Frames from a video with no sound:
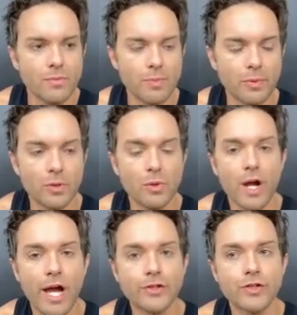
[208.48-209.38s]
people who are
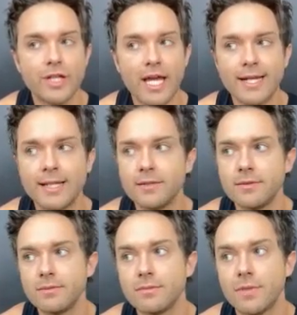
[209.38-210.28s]
actually
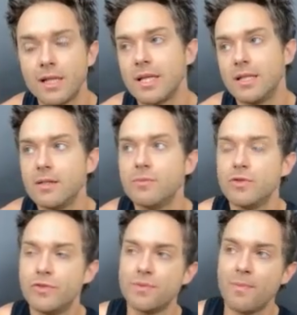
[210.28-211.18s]
getting like indie
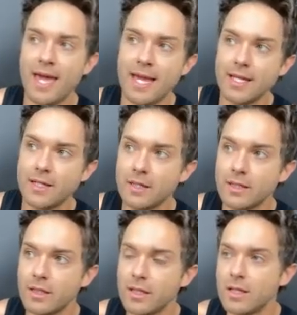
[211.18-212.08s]
movies made,
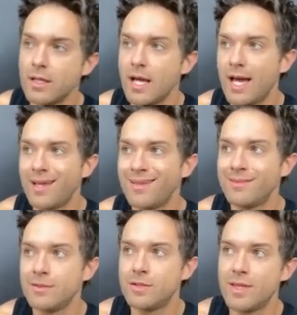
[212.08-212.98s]

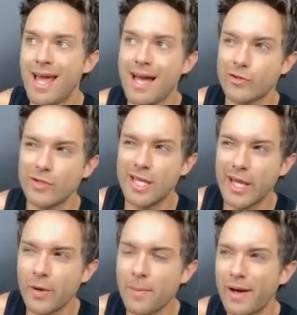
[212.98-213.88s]
and they actually
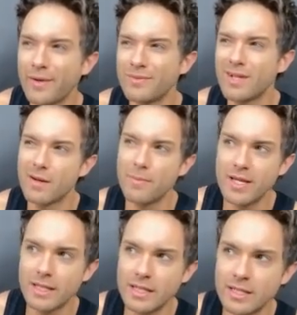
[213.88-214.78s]
care about kind of
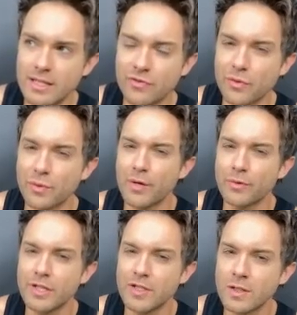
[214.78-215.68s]
making indies for the right
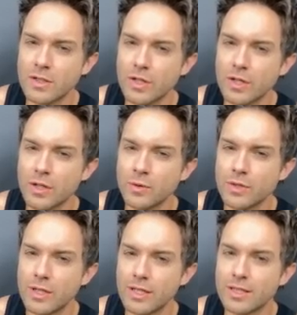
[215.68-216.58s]
reasons.
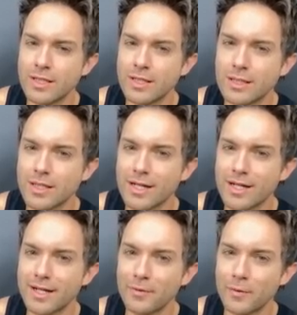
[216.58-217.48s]
It's kind
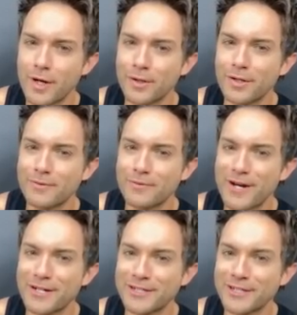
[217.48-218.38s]
of getting rarer and
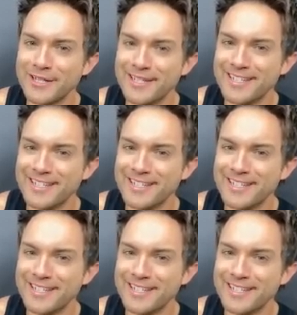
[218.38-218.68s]
rarer.